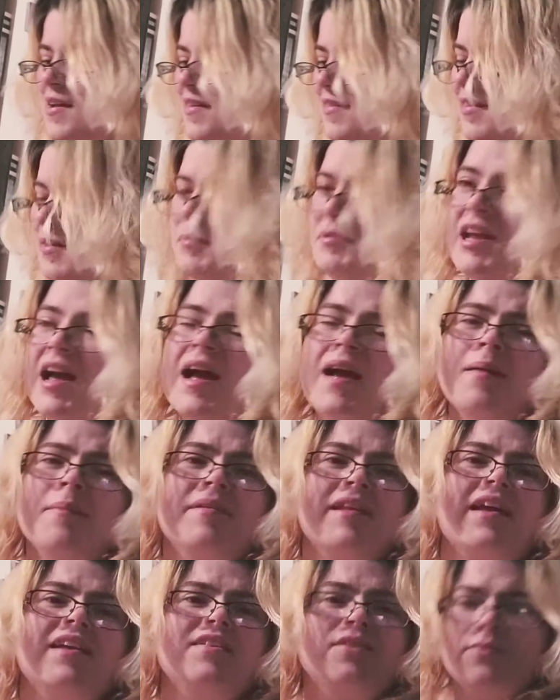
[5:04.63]
Sometimes
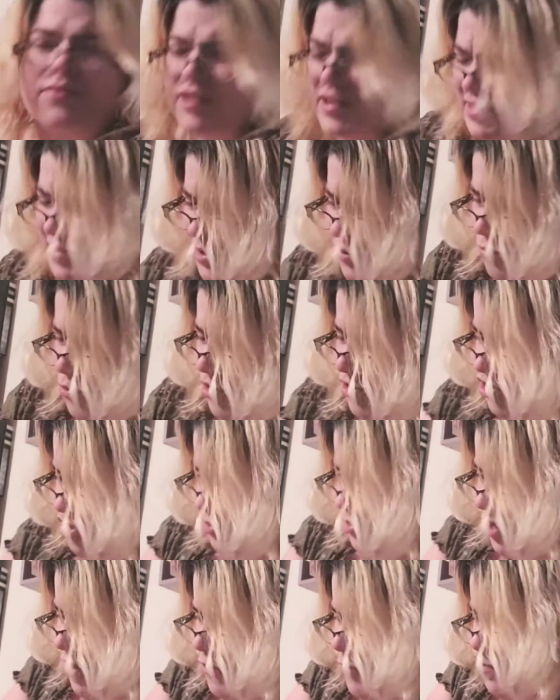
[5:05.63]
I don't think they want
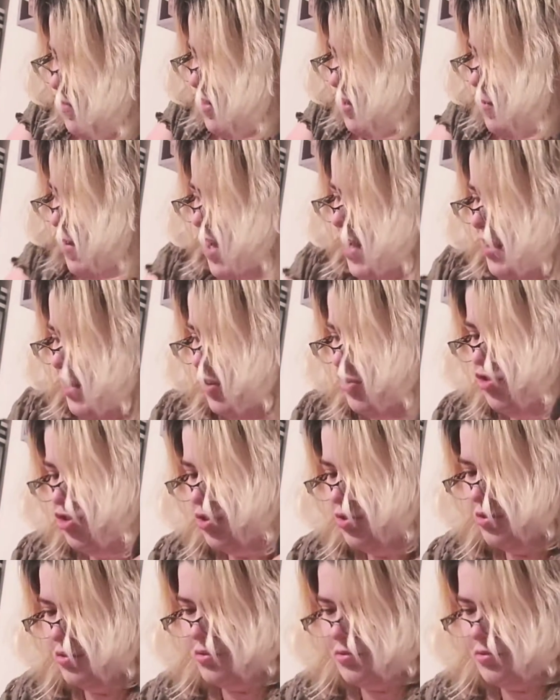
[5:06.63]
you to open the package.